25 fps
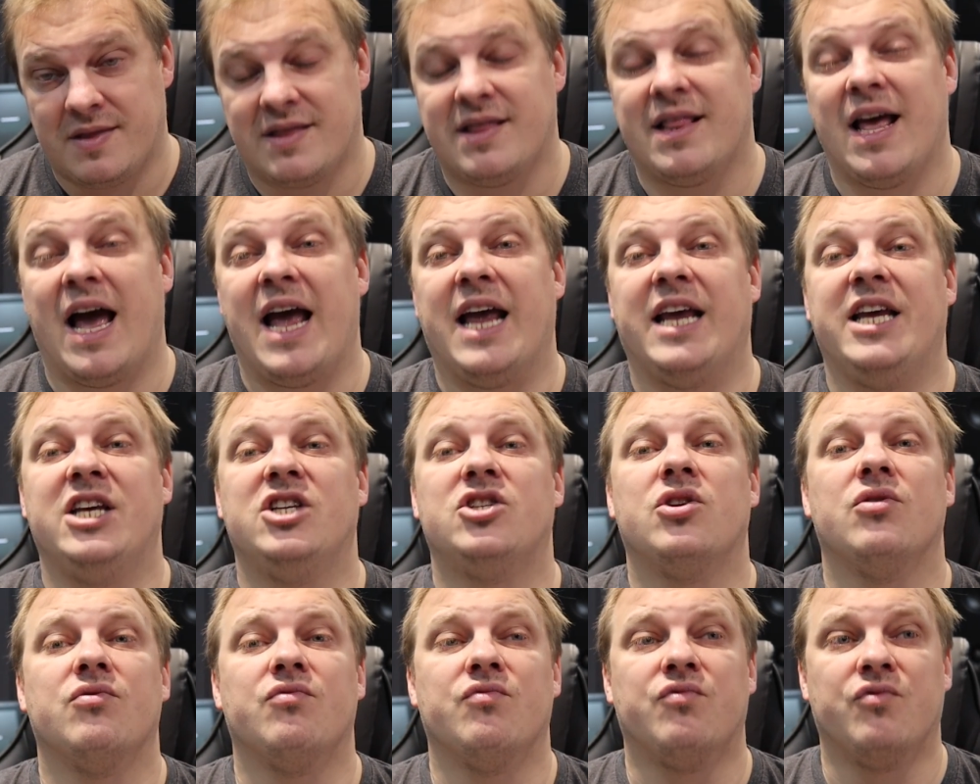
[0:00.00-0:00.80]
That
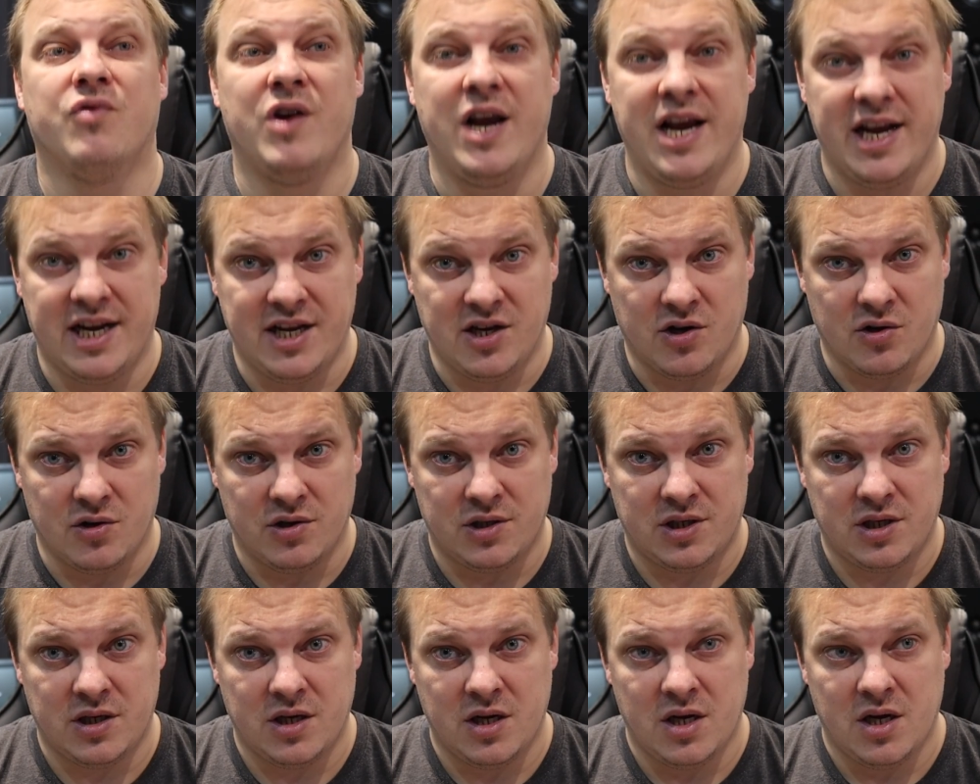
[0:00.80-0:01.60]
is really
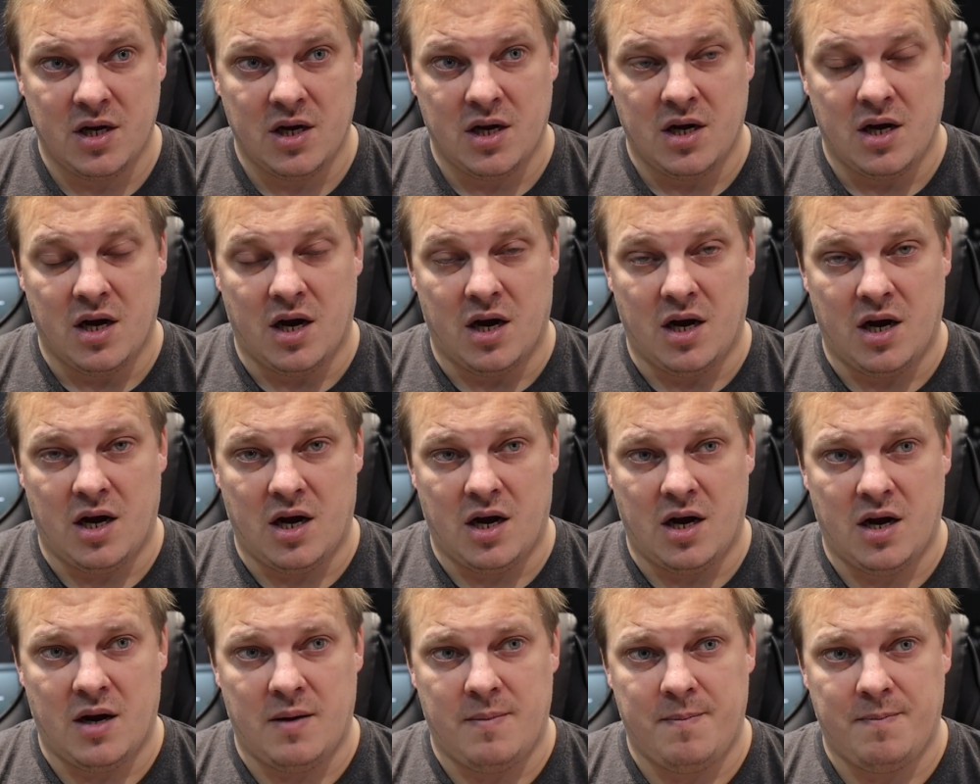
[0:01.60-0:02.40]
good.
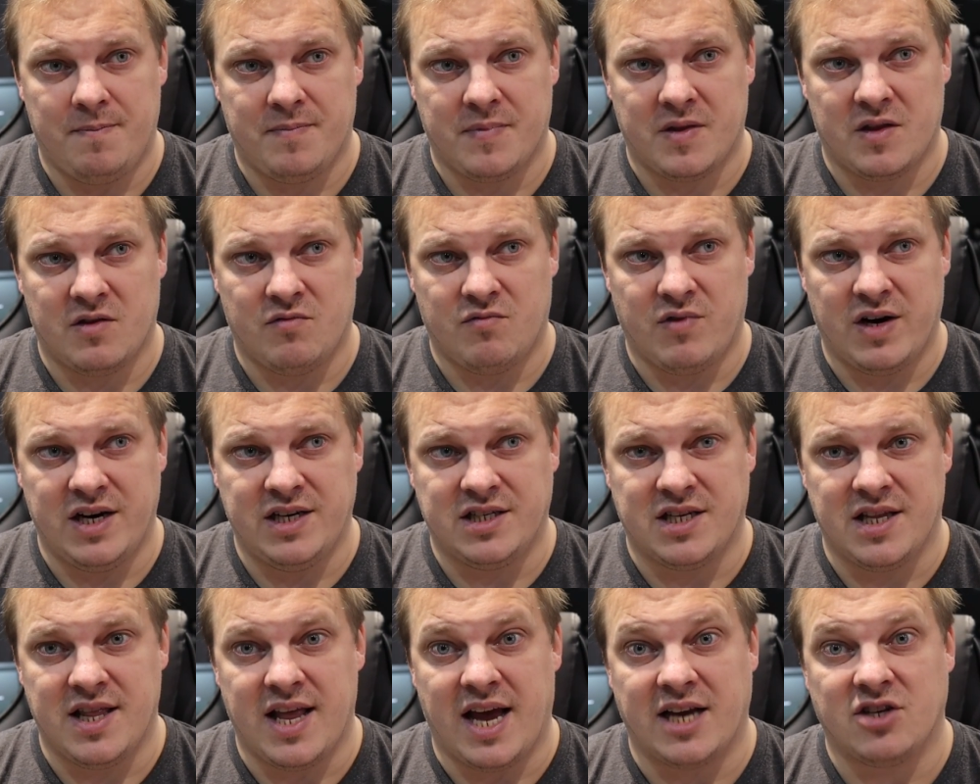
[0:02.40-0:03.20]
The
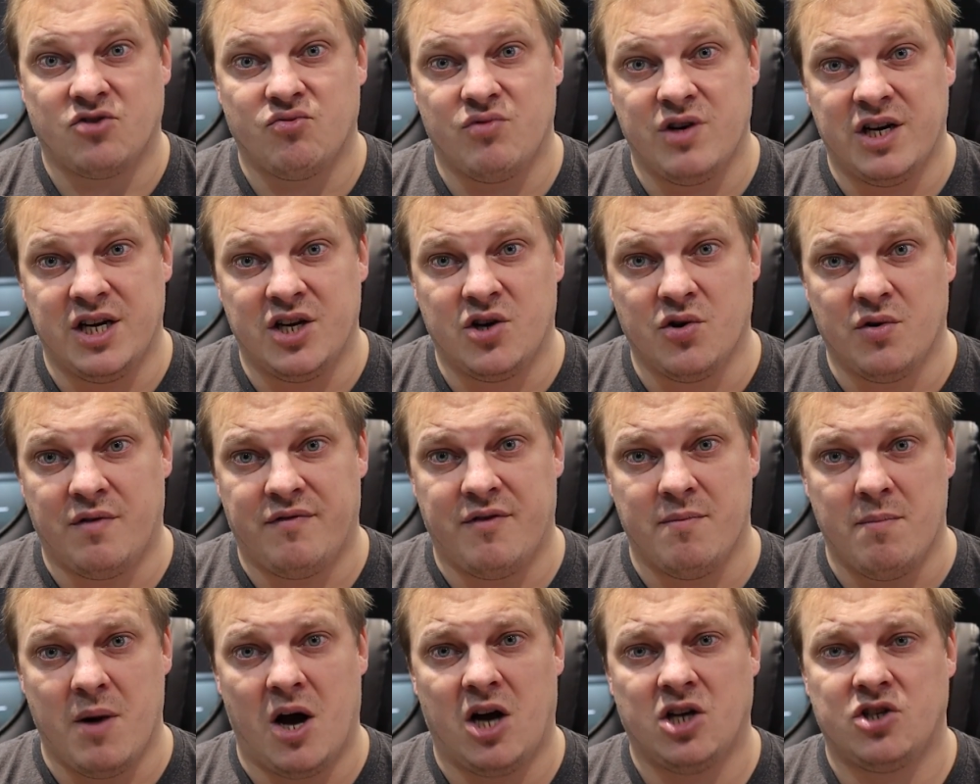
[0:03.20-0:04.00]
reason that's really good
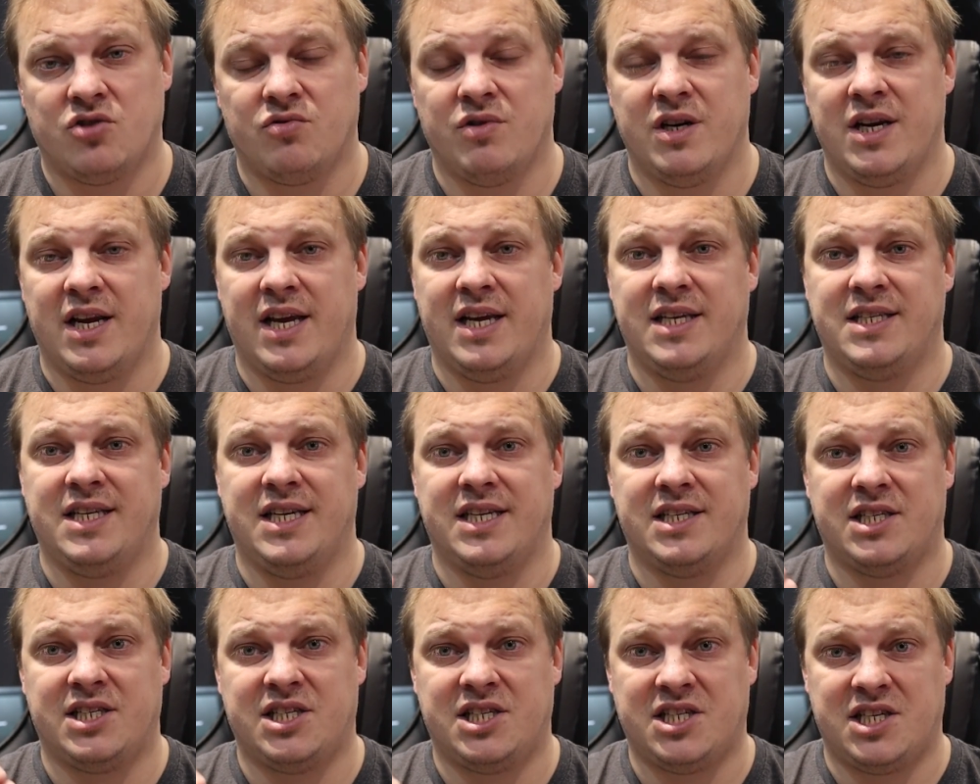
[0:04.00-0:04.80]
for mastering is
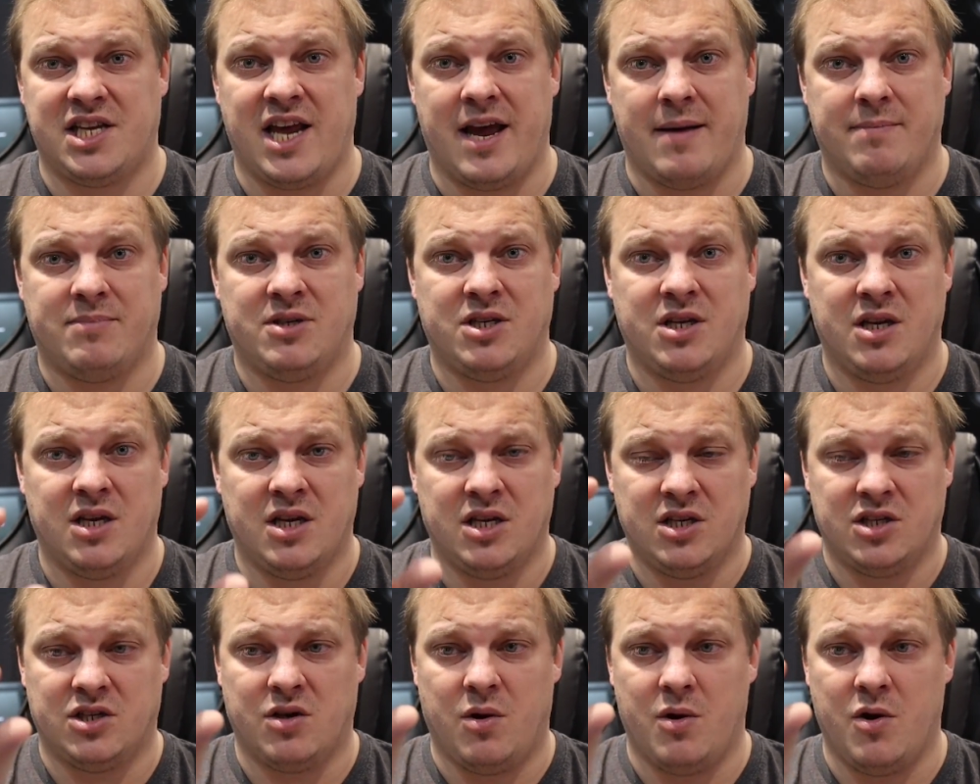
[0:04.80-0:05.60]
it's stepped,
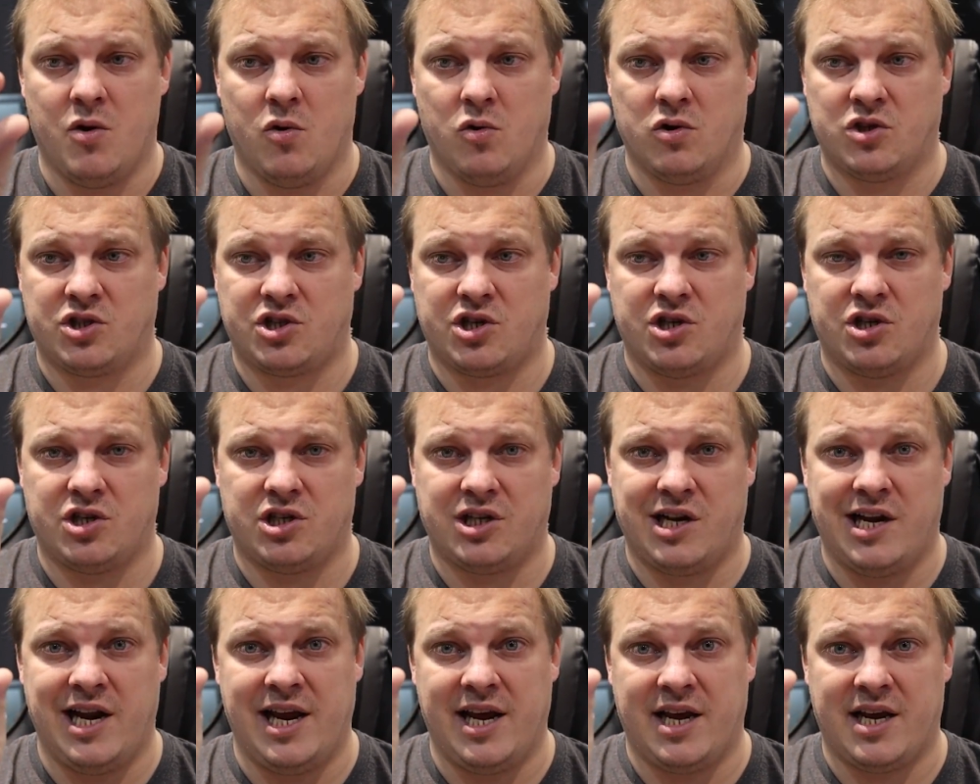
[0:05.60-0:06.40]
so it will
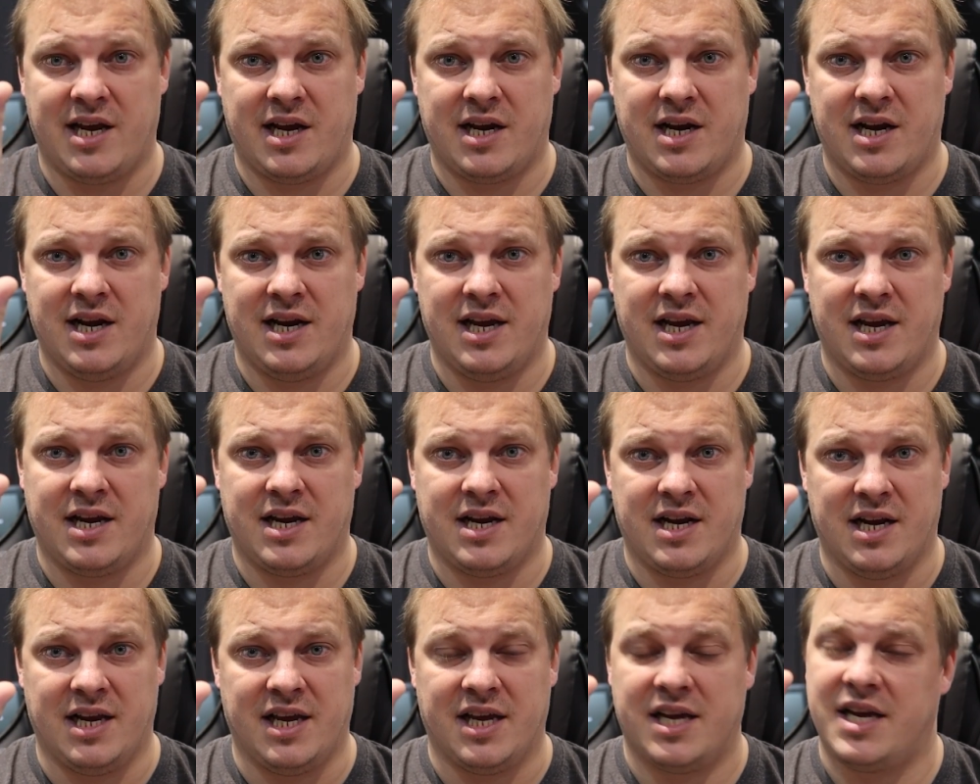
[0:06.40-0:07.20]
click, click,
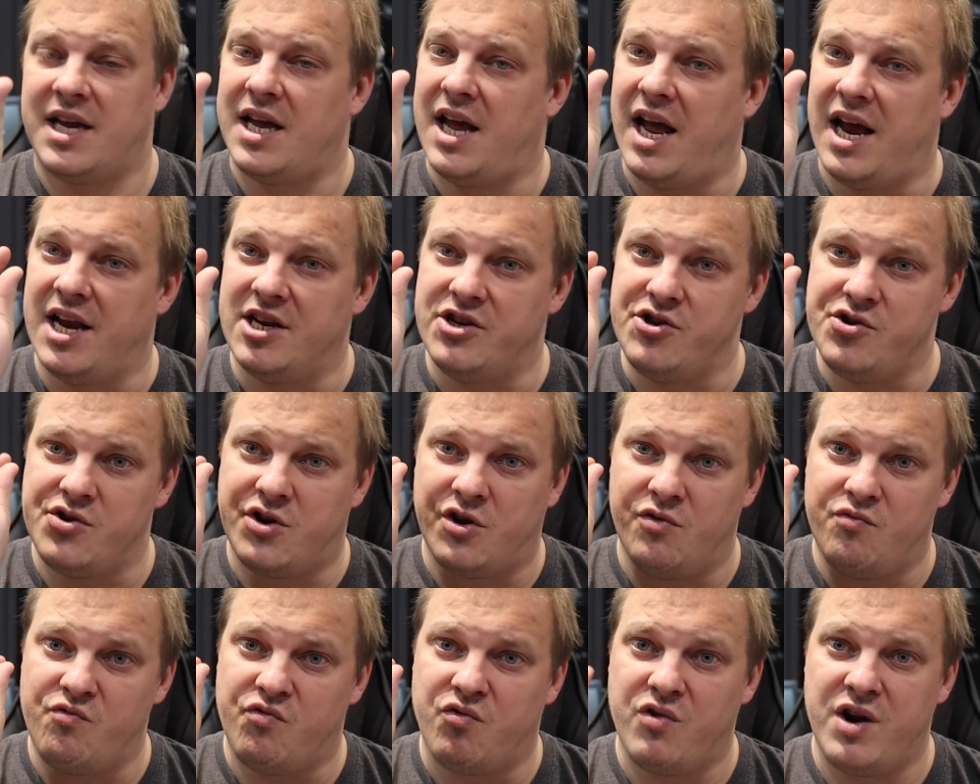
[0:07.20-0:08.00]
click, and you
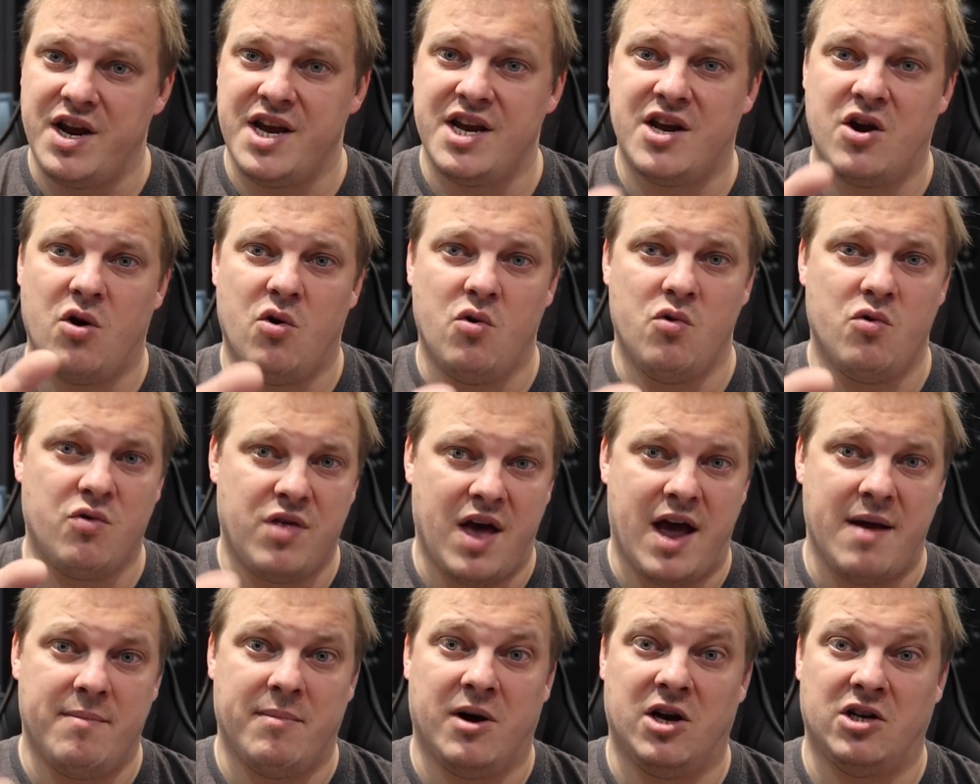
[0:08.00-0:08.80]
can recall
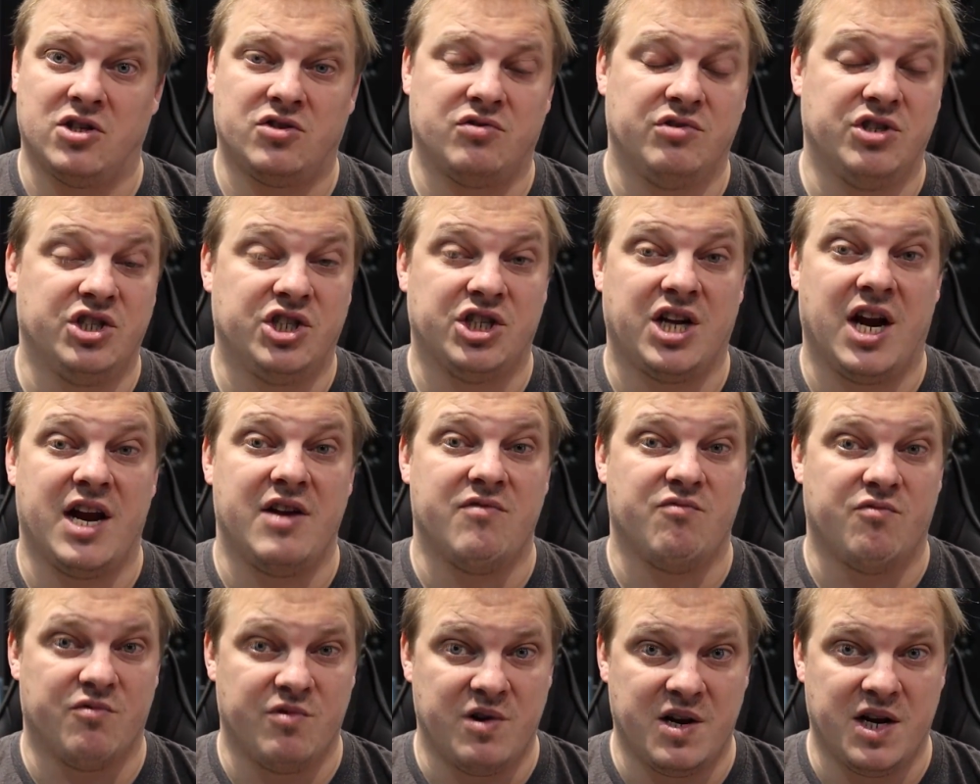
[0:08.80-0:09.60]
that mastering chain
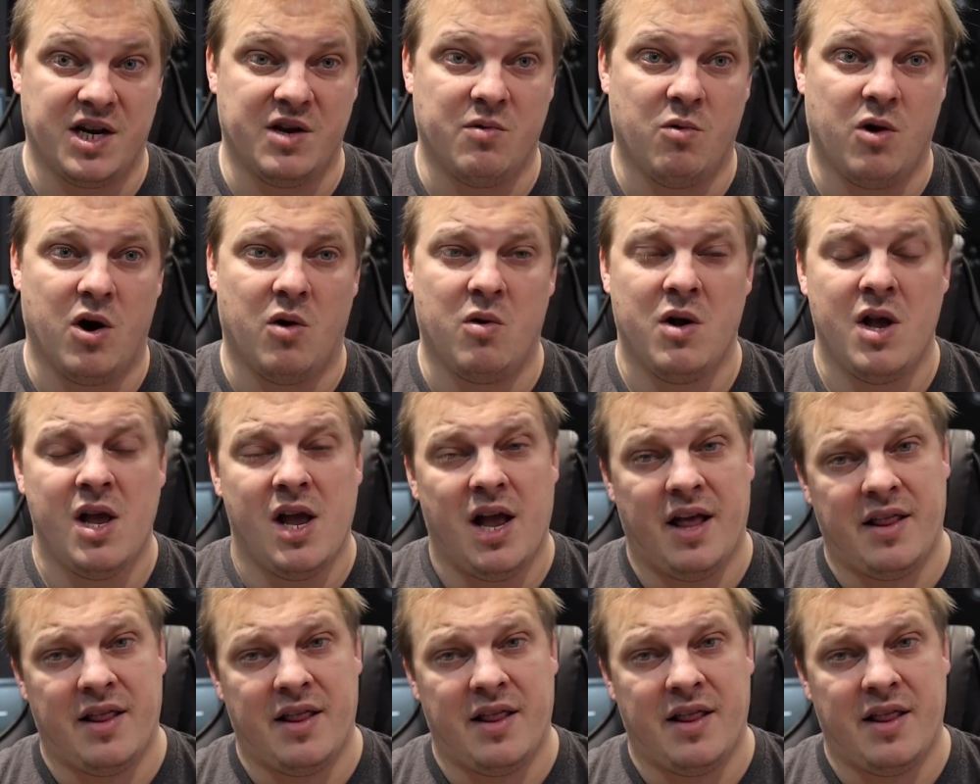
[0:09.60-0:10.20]
really well.